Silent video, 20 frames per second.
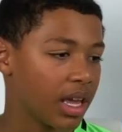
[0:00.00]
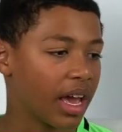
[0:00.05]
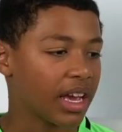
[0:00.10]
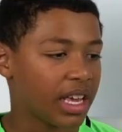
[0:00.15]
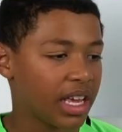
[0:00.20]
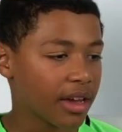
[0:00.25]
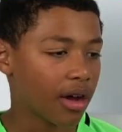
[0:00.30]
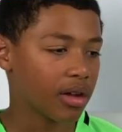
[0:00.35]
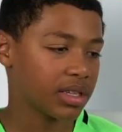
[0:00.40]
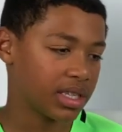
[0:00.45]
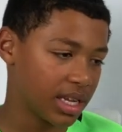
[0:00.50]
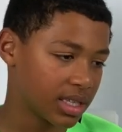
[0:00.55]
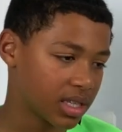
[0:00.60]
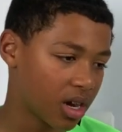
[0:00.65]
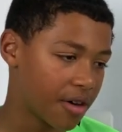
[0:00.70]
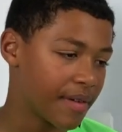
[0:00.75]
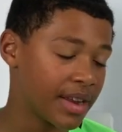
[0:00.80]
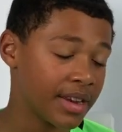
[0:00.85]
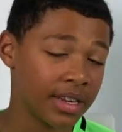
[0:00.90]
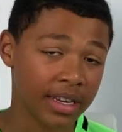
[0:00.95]
he got sent
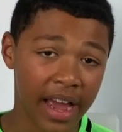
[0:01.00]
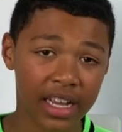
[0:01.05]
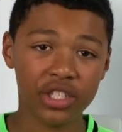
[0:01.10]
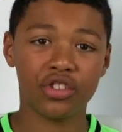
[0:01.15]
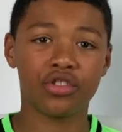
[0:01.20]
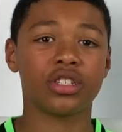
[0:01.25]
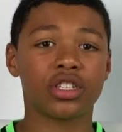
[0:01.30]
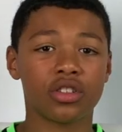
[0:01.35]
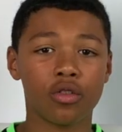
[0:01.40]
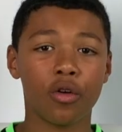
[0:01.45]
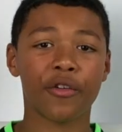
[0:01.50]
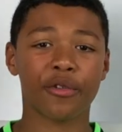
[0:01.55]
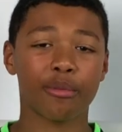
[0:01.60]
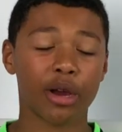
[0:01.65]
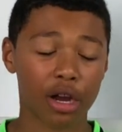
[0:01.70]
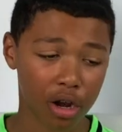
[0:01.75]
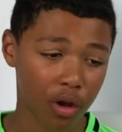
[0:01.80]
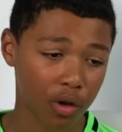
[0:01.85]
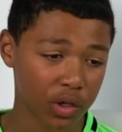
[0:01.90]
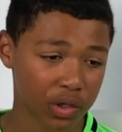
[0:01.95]
off, and then Hendrick scored from a
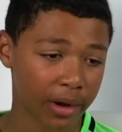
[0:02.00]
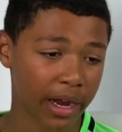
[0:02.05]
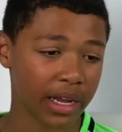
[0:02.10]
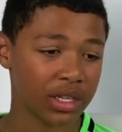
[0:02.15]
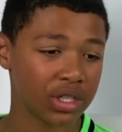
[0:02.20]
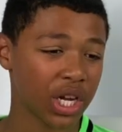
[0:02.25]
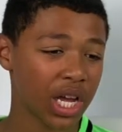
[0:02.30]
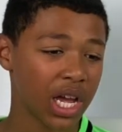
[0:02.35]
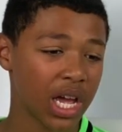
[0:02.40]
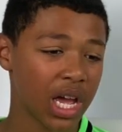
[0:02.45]
close range